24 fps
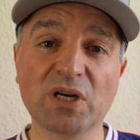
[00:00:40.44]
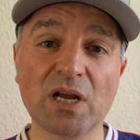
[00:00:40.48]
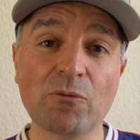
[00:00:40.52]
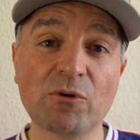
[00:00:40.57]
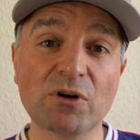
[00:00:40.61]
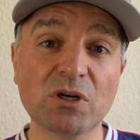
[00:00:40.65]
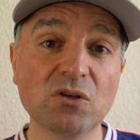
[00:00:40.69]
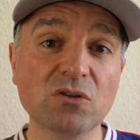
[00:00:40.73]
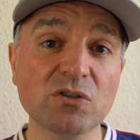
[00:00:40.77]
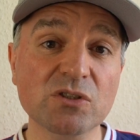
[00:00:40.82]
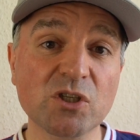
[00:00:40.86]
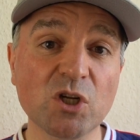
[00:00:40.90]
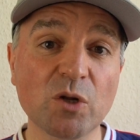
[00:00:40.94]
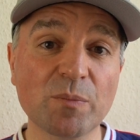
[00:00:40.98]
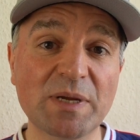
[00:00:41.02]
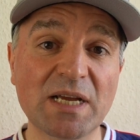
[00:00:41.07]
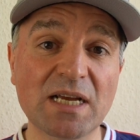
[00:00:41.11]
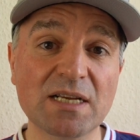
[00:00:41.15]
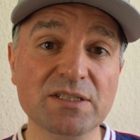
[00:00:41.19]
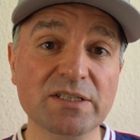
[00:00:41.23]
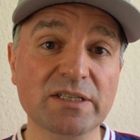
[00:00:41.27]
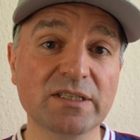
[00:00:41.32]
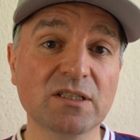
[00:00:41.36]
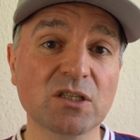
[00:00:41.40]
but I will also be
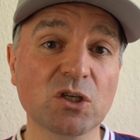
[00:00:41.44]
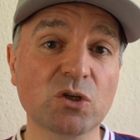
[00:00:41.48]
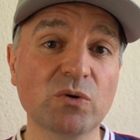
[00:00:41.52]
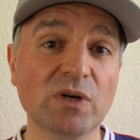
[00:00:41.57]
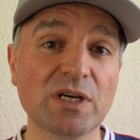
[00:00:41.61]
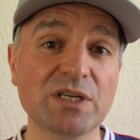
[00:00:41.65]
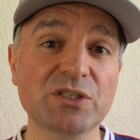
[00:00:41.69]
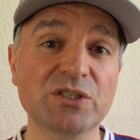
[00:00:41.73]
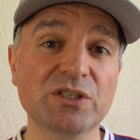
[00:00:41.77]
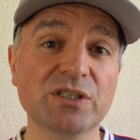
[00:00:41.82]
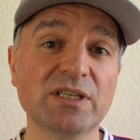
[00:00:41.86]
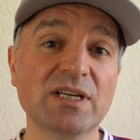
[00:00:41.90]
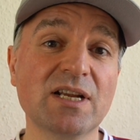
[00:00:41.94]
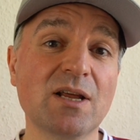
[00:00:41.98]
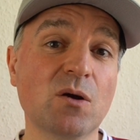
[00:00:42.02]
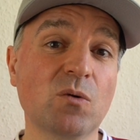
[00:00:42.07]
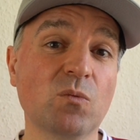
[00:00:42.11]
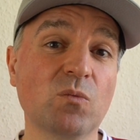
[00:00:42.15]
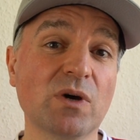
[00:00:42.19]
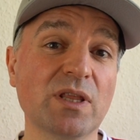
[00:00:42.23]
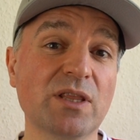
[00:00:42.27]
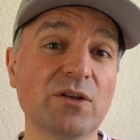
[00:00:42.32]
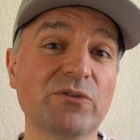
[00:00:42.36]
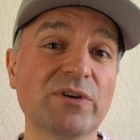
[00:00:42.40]
asking the question
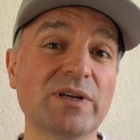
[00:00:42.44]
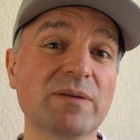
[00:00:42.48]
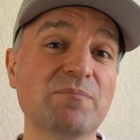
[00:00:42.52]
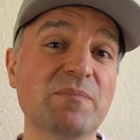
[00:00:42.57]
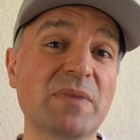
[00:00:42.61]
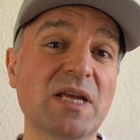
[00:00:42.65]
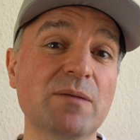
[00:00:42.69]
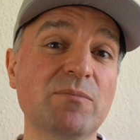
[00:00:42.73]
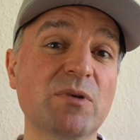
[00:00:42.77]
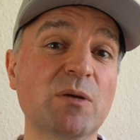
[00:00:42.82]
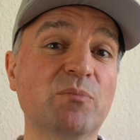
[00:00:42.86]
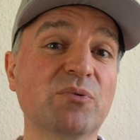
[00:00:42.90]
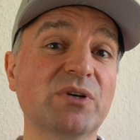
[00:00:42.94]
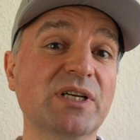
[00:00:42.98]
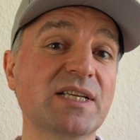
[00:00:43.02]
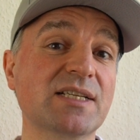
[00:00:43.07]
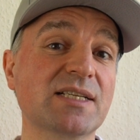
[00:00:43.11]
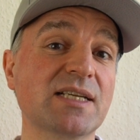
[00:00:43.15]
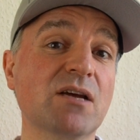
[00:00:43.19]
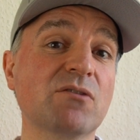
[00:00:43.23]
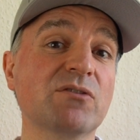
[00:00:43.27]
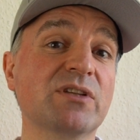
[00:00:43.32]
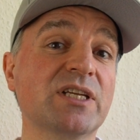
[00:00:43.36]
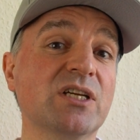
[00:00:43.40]
whether it maybe
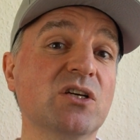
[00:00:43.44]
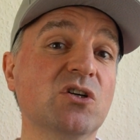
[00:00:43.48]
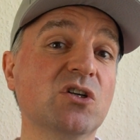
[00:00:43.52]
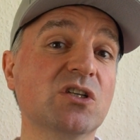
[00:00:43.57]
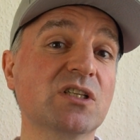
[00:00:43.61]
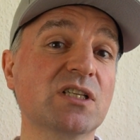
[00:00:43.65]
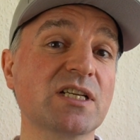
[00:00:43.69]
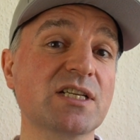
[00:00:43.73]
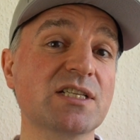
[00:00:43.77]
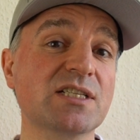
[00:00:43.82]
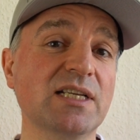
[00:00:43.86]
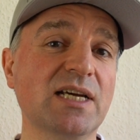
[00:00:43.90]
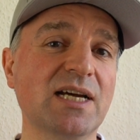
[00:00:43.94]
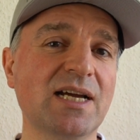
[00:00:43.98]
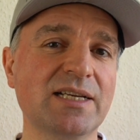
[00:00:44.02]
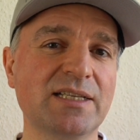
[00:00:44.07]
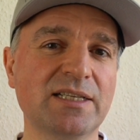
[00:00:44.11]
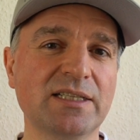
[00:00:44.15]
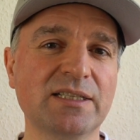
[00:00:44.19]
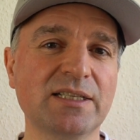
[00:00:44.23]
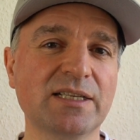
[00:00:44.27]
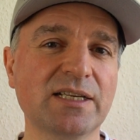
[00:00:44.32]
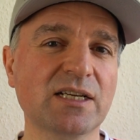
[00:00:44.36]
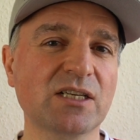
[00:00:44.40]
brings out the ugly
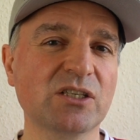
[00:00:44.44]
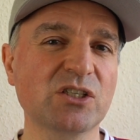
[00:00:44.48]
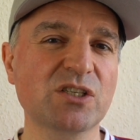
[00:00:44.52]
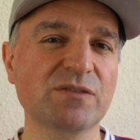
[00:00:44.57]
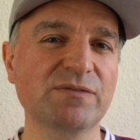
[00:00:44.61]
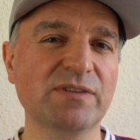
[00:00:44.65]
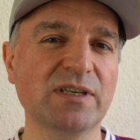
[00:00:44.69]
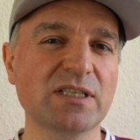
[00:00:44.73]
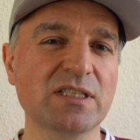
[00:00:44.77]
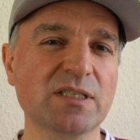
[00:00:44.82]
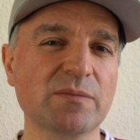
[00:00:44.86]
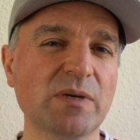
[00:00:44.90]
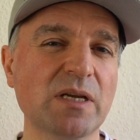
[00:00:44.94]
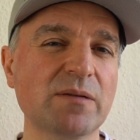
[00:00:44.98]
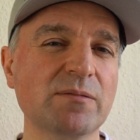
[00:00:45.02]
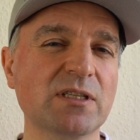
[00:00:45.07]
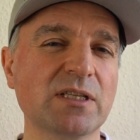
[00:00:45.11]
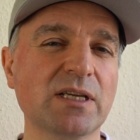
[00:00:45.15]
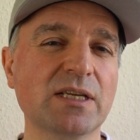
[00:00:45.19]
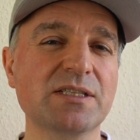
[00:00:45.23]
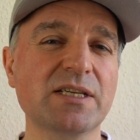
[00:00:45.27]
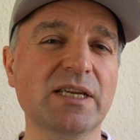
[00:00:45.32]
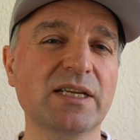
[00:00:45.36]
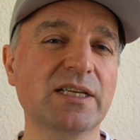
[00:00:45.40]
side in the English fans. Maybe
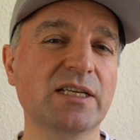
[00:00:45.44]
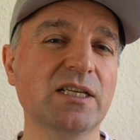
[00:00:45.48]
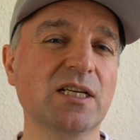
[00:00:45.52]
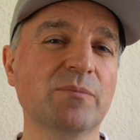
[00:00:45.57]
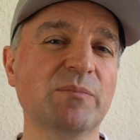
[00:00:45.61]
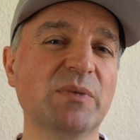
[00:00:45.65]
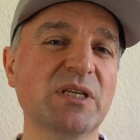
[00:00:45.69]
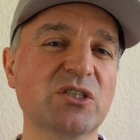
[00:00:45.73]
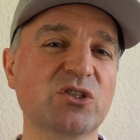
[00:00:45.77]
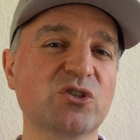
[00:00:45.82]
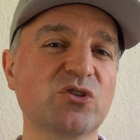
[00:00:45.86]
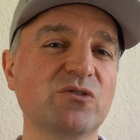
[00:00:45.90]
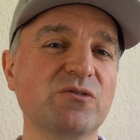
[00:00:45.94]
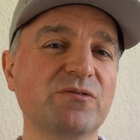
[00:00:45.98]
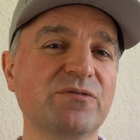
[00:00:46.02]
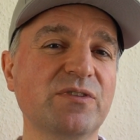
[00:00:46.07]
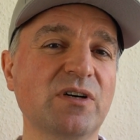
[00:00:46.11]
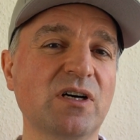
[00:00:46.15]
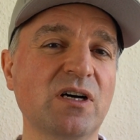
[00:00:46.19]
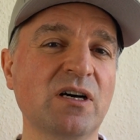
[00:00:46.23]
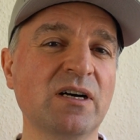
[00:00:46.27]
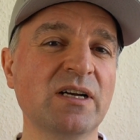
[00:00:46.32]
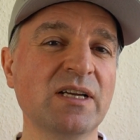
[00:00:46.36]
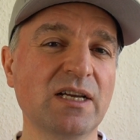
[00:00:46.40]
they take it a bit too
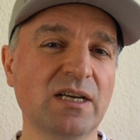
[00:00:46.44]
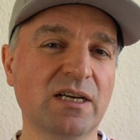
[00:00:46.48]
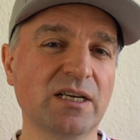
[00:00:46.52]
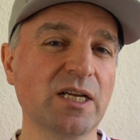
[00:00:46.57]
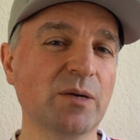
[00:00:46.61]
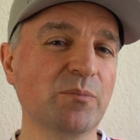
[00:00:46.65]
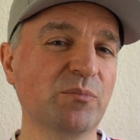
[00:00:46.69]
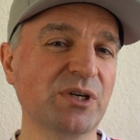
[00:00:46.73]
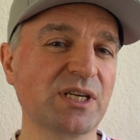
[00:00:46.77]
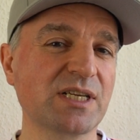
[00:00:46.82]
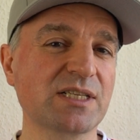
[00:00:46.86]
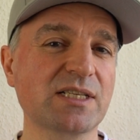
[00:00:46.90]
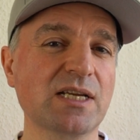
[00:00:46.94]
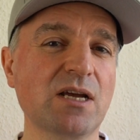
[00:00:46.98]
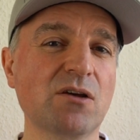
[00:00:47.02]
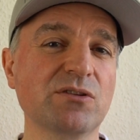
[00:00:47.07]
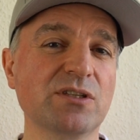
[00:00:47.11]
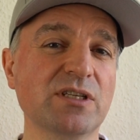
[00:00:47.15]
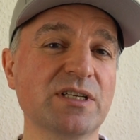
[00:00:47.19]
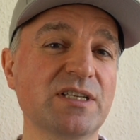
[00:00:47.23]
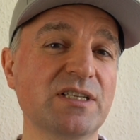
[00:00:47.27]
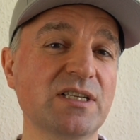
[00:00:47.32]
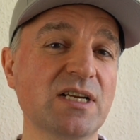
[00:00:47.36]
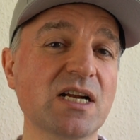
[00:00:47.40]
far and it brings
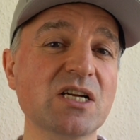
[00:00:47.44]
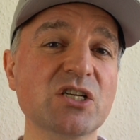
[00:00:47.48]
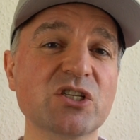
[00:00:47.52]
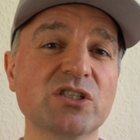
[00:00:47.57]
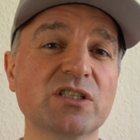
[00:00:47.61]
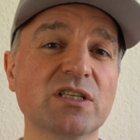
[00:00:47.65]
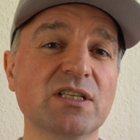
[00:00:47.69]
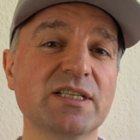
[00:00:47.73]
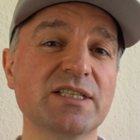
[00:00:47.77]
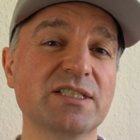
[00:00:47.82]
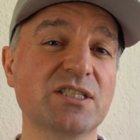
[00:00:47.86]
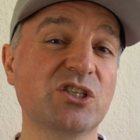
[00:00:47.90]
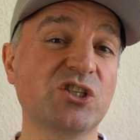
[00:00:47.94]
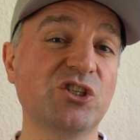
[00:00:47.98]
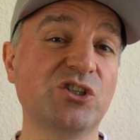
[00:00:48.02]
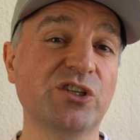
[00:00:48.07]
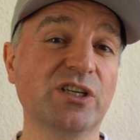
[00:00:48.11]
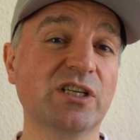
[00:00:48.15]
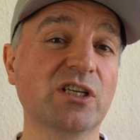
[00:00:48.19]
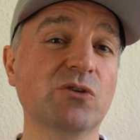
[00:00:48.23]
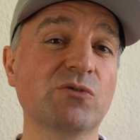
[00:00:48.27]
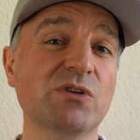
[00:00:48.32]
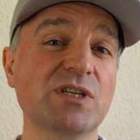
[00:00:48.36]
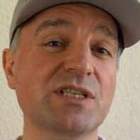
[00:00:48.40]
out the nationalist,
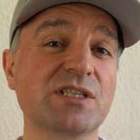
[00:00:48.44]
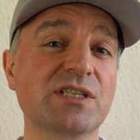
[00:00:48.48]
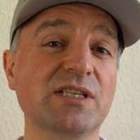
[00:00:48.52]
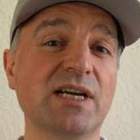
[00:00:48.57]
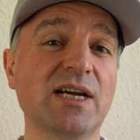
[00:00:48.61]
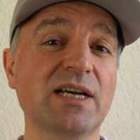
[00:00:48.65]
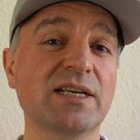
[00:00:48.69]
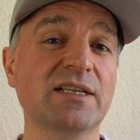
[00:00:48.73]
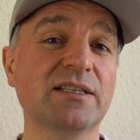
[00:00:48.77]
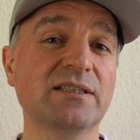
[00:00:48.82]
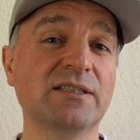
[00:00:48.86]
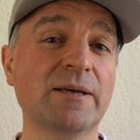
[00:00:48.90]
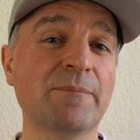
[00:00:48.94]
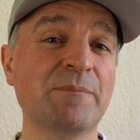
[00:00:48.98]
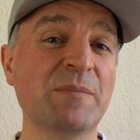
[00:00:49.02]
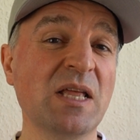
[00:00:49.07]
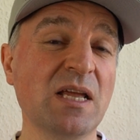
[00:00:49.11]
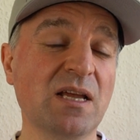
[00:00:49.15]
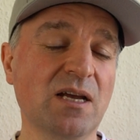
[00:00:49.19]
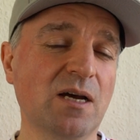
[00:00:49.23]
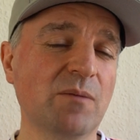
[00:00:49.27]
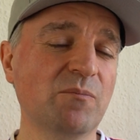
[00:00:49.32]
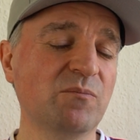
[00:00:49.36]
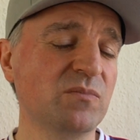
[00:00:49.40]
jingoist side in them,
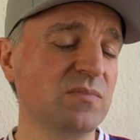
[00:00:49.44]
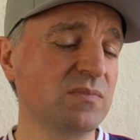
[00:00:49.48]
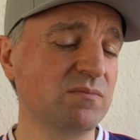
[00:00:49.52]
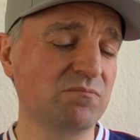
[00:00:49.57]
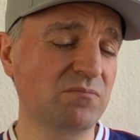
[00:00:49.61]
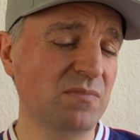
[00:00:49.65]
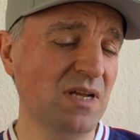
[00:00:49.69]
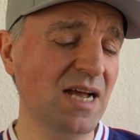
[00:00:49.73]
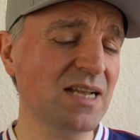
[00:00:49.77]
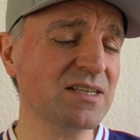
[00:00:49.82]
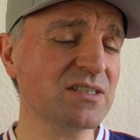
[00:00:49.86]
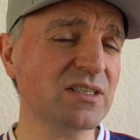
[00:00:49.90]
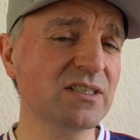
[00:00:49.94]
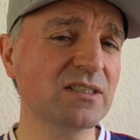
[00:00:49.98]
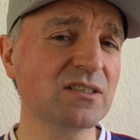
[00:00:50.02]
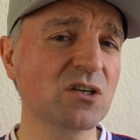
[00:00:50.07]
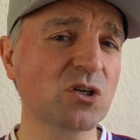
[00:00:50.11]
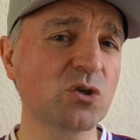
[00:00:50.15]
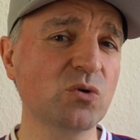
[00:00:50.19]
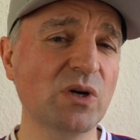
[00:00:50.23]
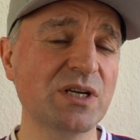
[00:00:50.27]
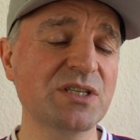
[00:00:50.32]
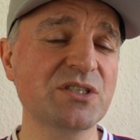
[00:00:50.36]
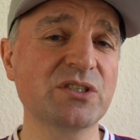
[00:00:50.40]
and asking
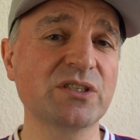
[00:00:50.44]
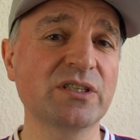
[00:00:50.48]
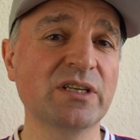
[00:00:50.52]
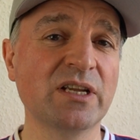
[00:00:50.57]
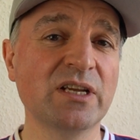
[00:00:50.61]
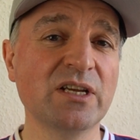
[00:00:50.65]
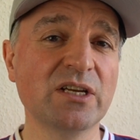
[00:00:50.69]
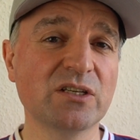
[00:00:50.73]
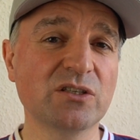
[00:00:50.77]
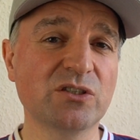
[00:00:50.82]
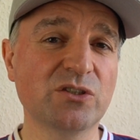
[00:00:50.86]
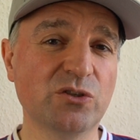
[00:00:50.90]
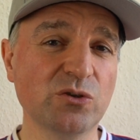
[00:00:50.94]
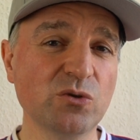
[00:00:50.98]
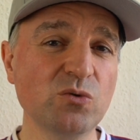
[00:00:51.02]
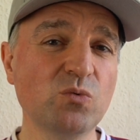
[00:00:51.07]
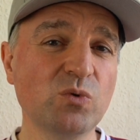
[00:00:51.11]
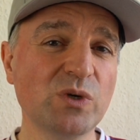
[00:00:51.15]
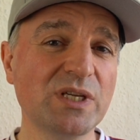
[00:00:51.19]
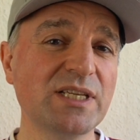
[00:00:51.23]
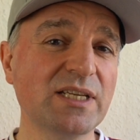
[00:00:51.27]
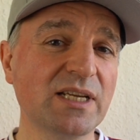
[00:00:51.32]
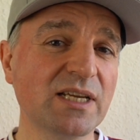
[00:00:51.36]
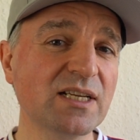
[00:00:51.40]
the question, do
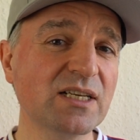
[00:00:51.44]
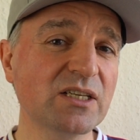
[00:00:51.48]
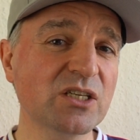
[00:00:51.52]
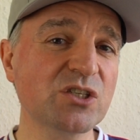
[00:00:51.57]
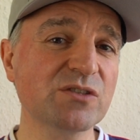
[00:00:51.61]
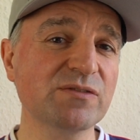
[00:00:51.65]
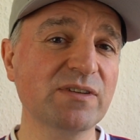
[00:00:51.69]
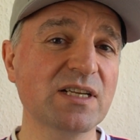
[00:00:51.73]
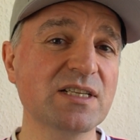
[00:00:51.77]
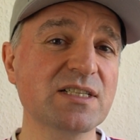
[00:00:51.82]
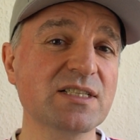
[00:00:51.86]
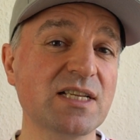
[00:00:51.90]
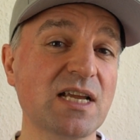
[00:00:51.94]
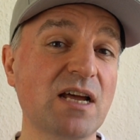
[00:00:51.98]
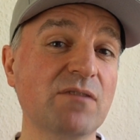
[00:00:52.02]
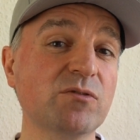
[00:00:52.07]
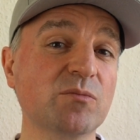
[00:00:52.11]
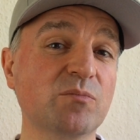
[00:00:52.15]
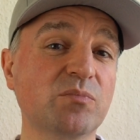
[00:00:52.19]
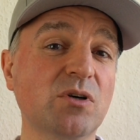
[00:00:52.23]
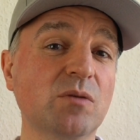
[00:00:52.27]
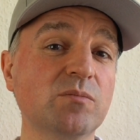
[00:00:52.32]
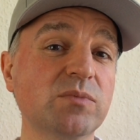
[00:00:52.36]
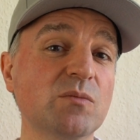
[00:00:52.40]
we English fans
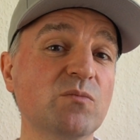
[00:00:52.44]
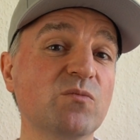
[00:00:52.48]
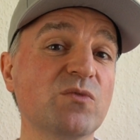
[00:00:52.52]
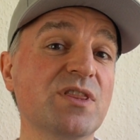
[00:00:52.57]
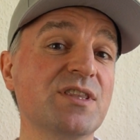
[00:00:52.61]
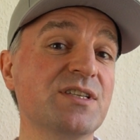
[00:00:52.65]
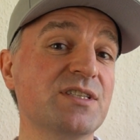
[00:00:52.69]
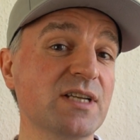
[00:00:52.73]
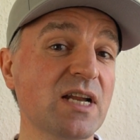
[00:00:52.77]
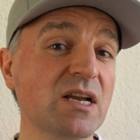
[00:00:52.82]
have a problem with